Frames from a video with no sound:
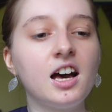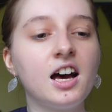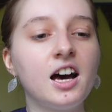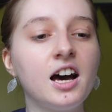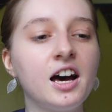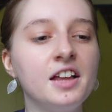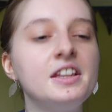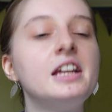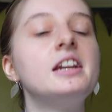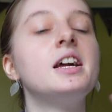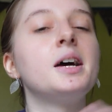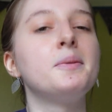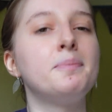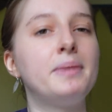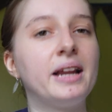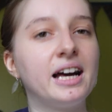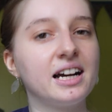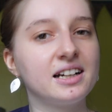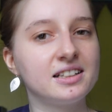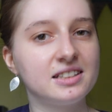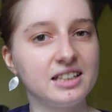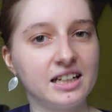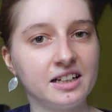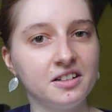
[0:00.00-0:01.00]
and then I
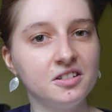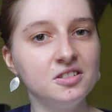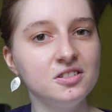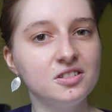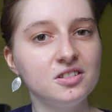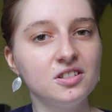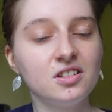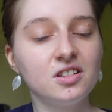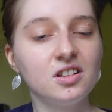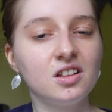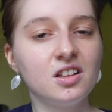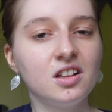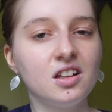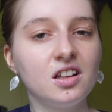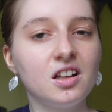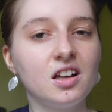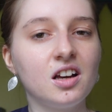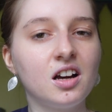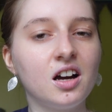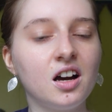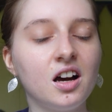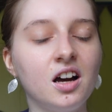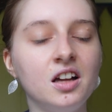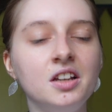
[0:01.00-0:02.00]
blacked out,
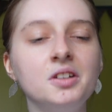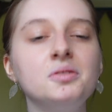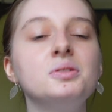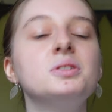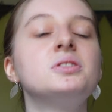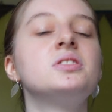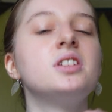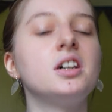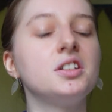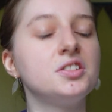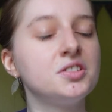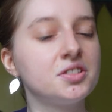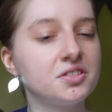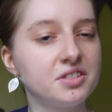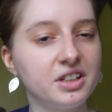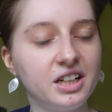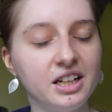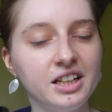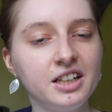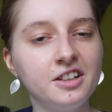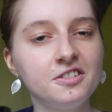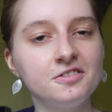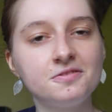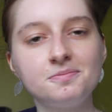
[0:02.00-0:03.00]
and it was such a
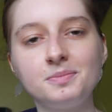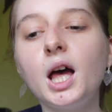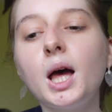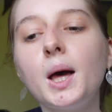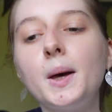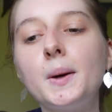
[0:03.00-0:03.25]
relief.